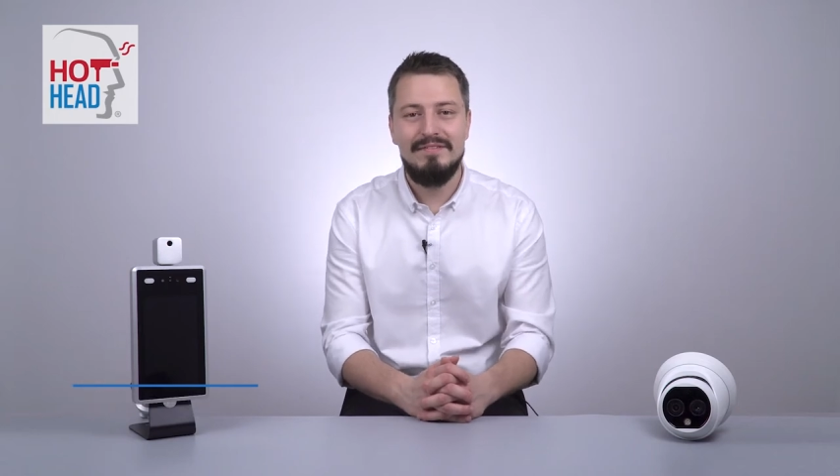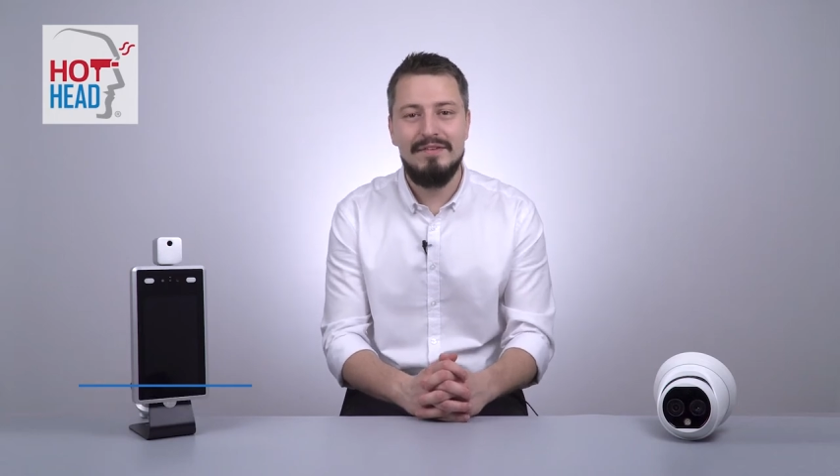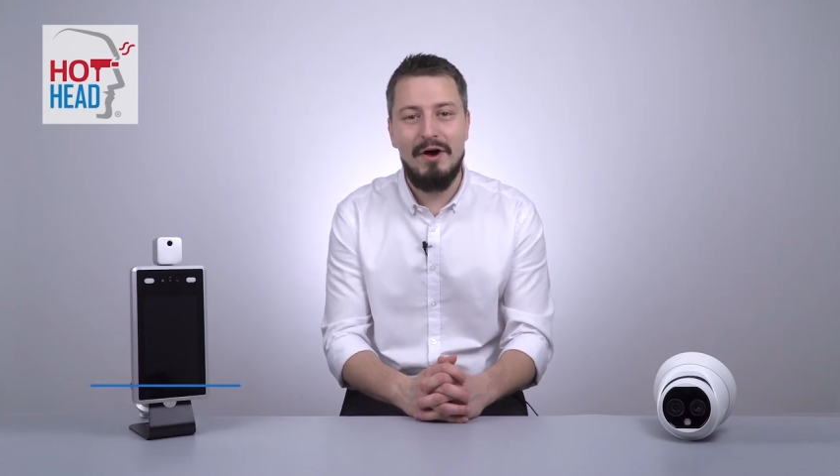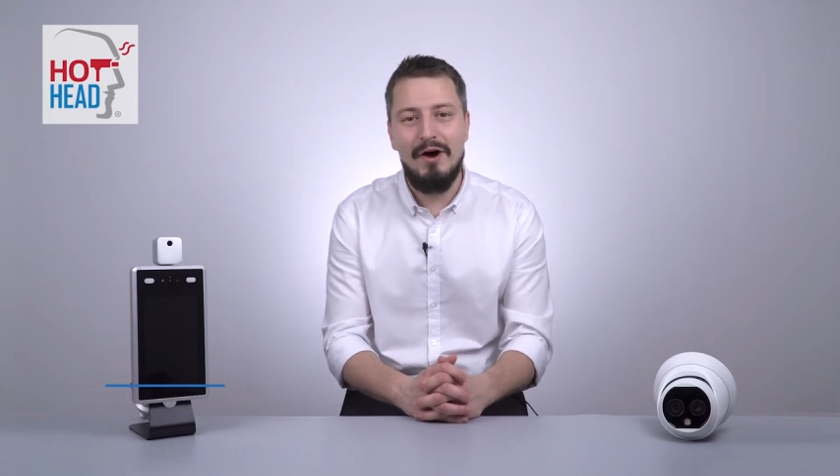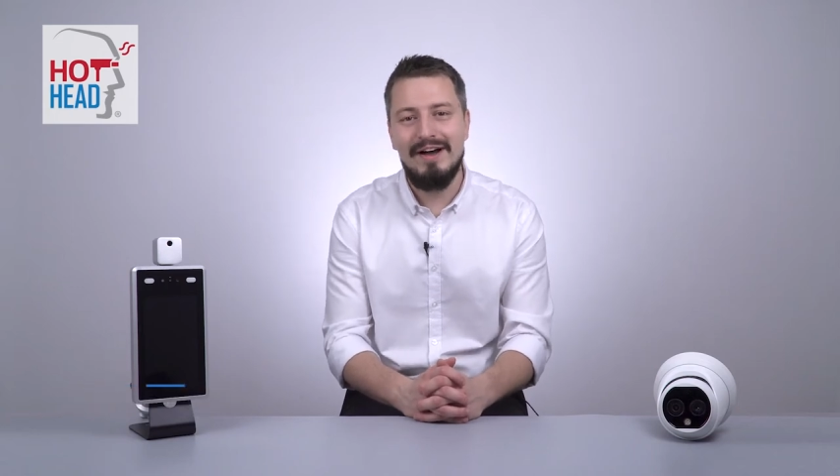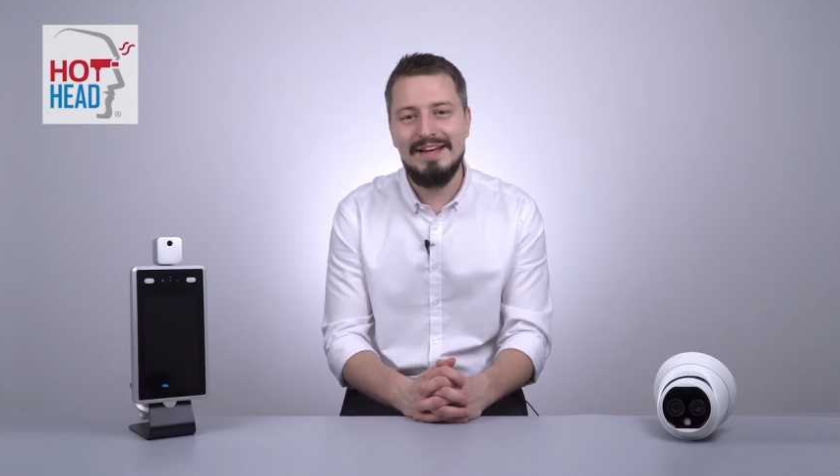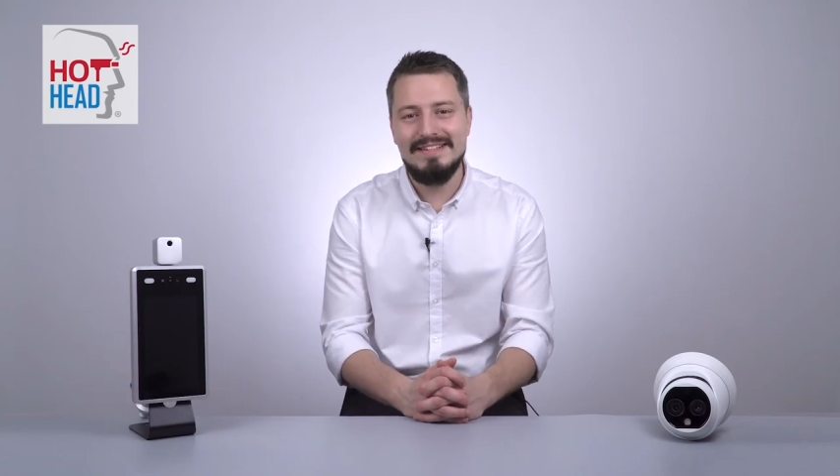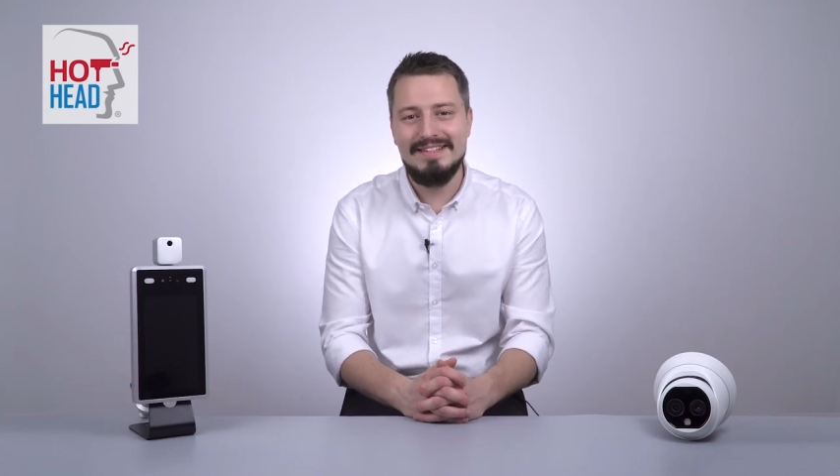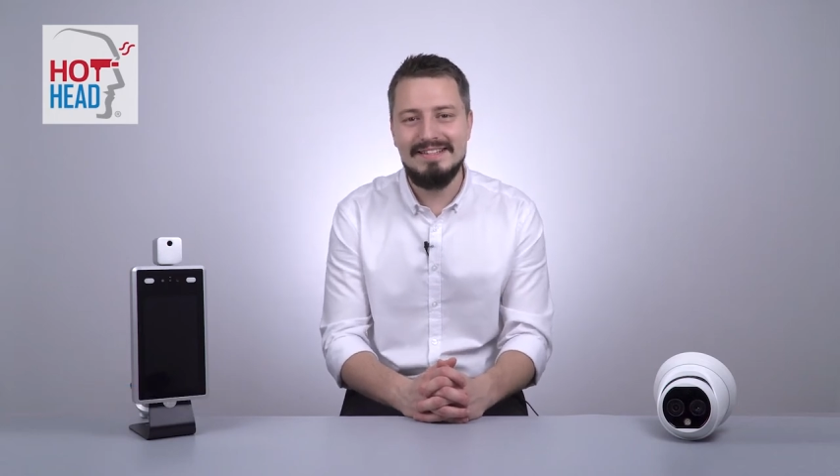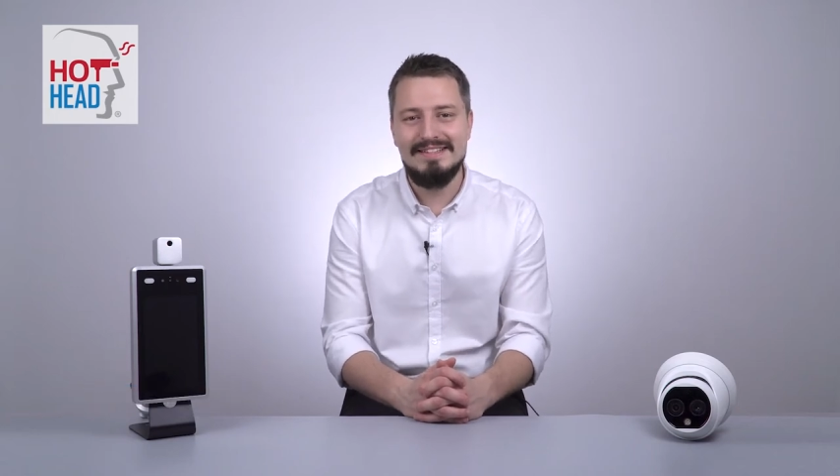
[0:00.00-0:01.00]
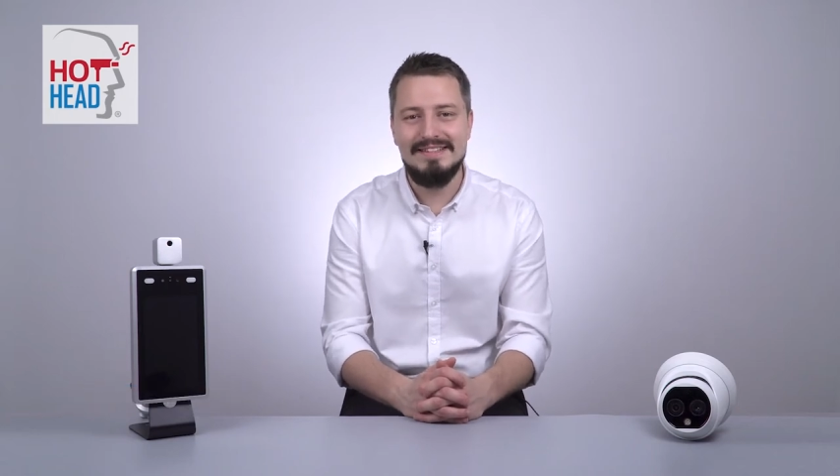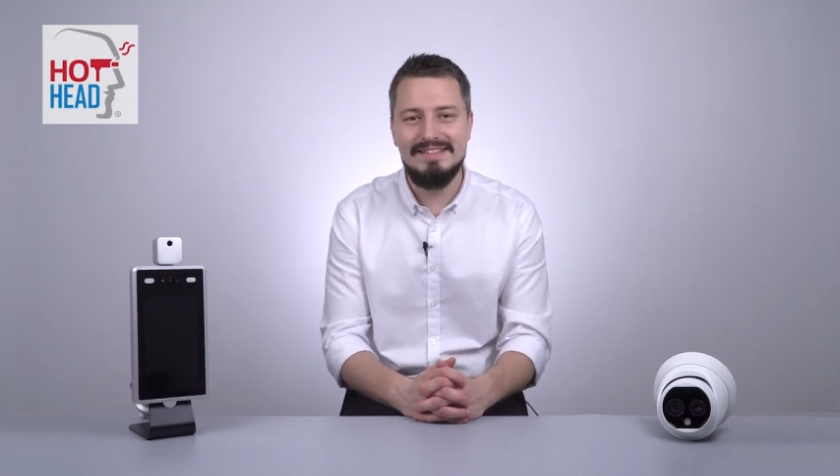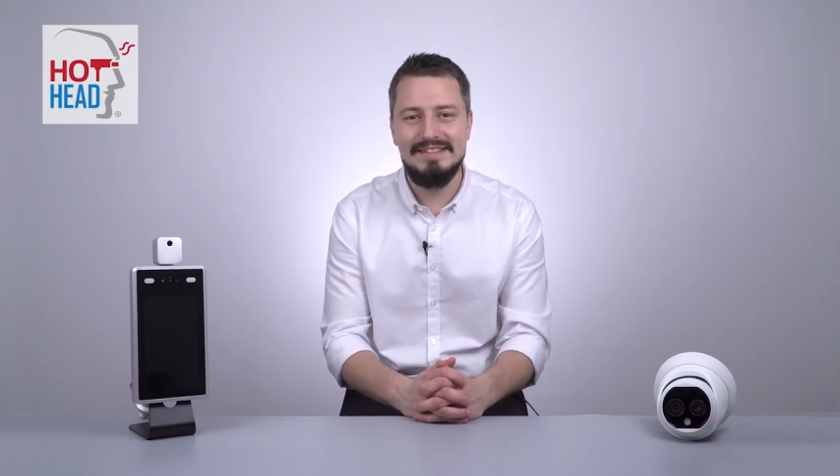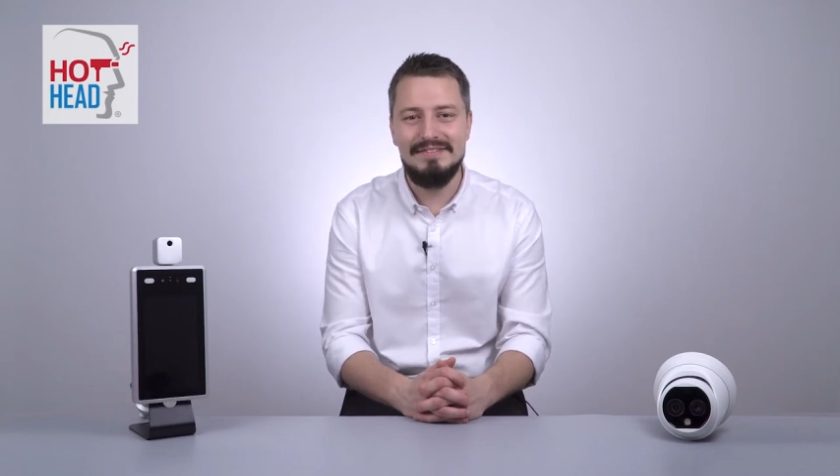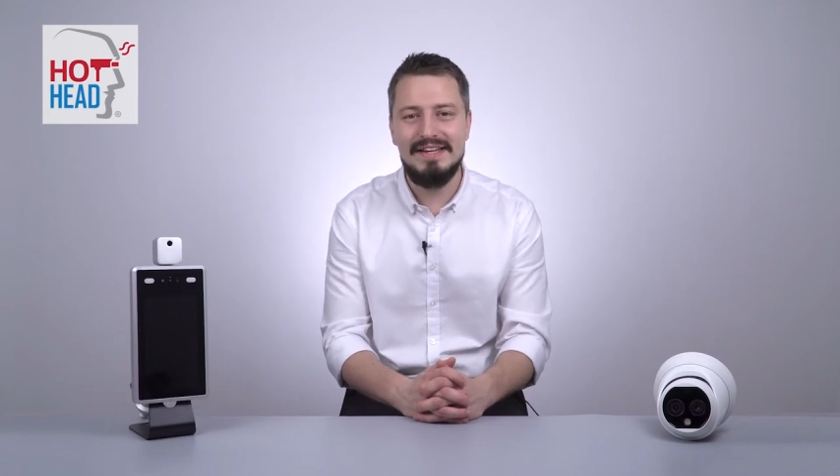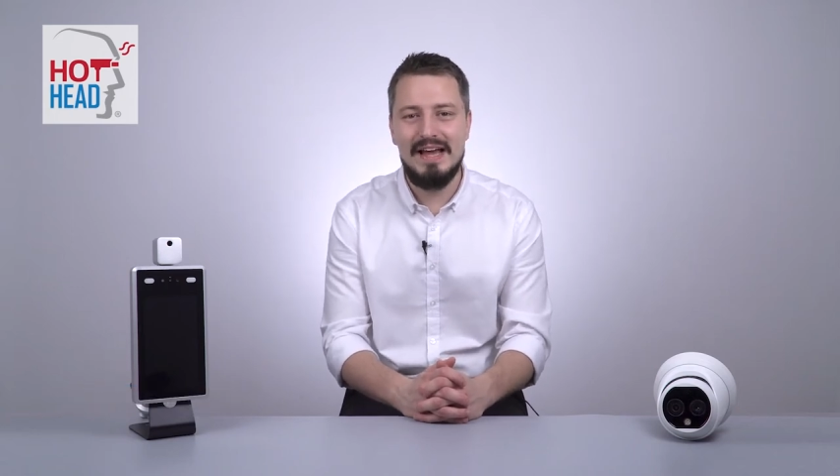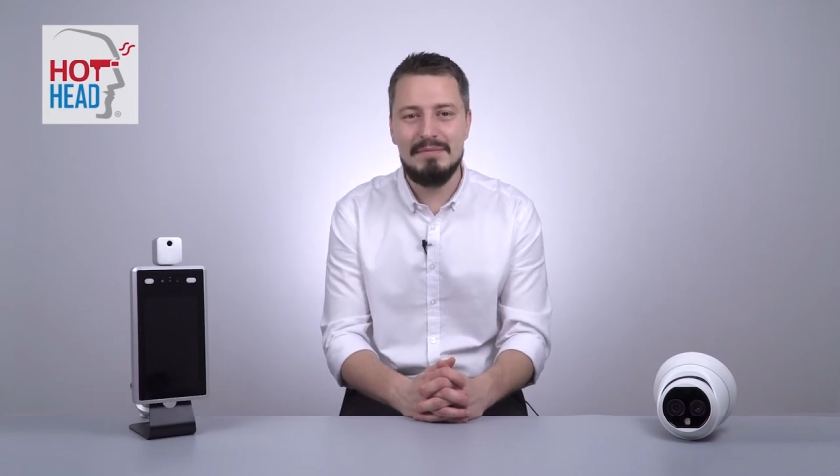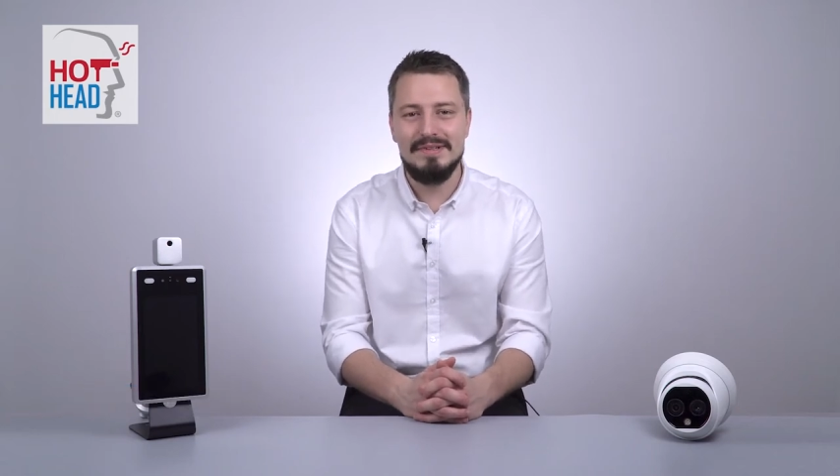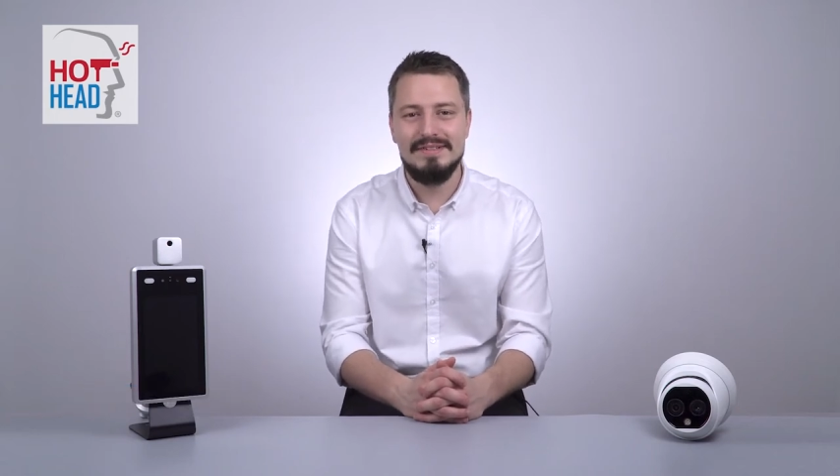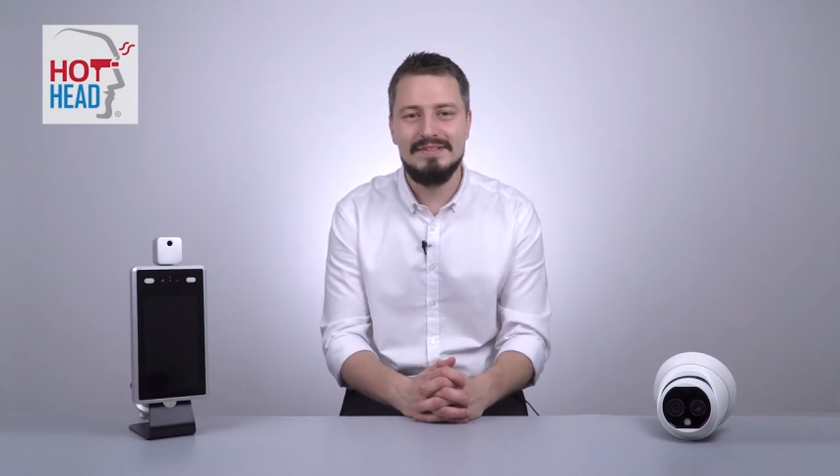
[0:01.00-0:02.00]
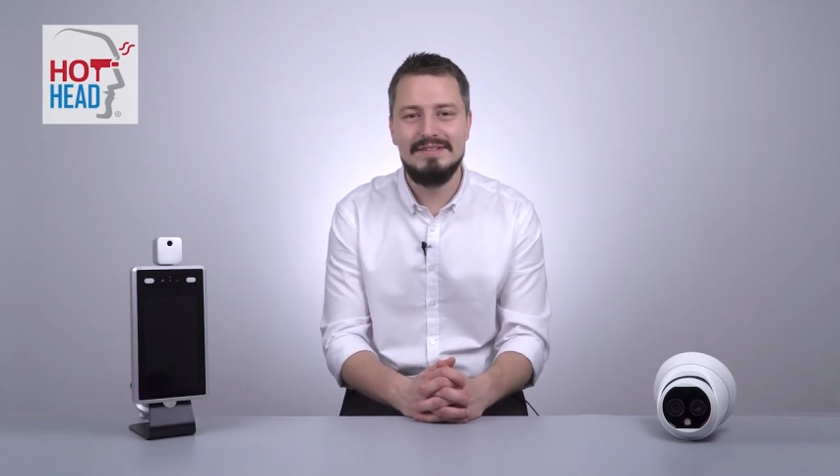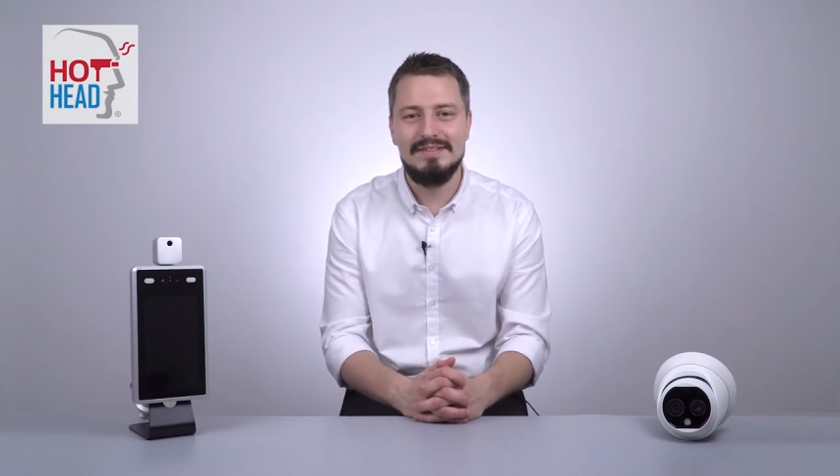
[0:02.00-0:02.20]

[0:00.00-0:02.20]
for the HotHEAD CCTV cameras.